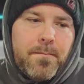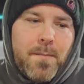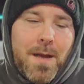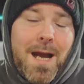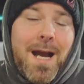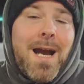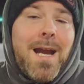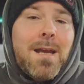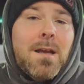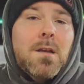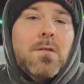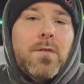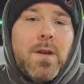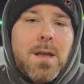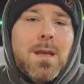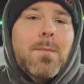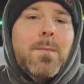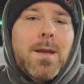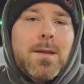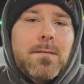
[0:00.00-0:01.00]
I highly
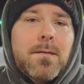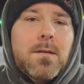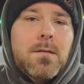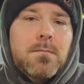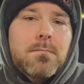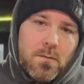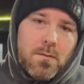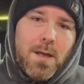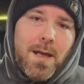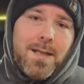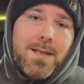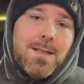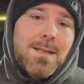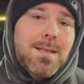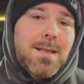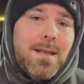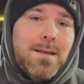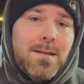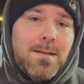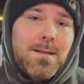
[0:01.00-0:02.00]
recommend it, and it's
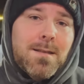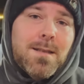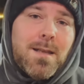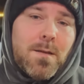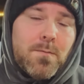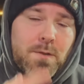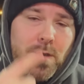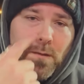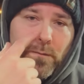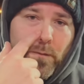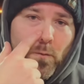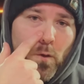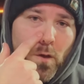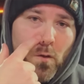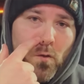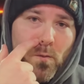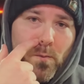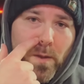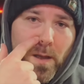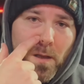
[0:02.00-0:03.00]
in the description if you want to
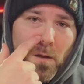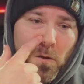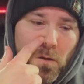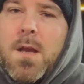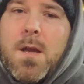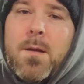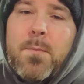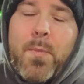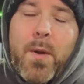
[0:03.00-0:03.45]
go and pick it up.